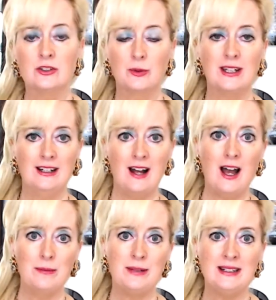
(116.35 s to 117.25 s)
We
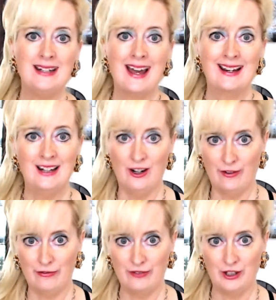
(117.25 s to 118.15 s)
cannot be negative
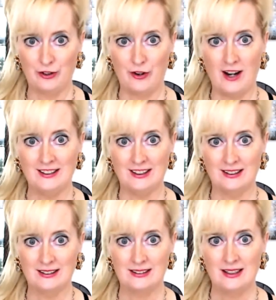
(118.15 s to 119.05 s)
in a
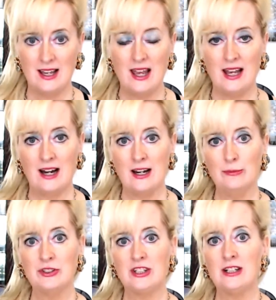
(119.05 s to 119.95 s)
crisis. And I am
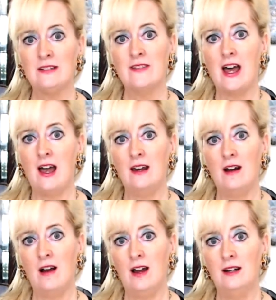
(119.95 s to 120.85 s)
seeing that
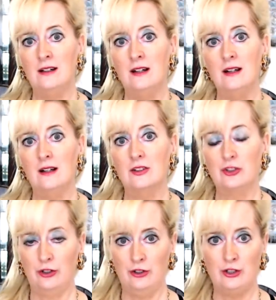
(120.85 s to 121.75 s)
on
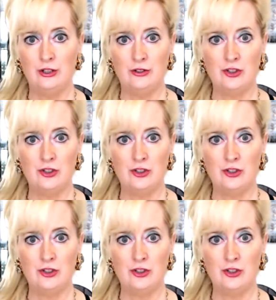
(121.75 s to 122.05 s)
certain news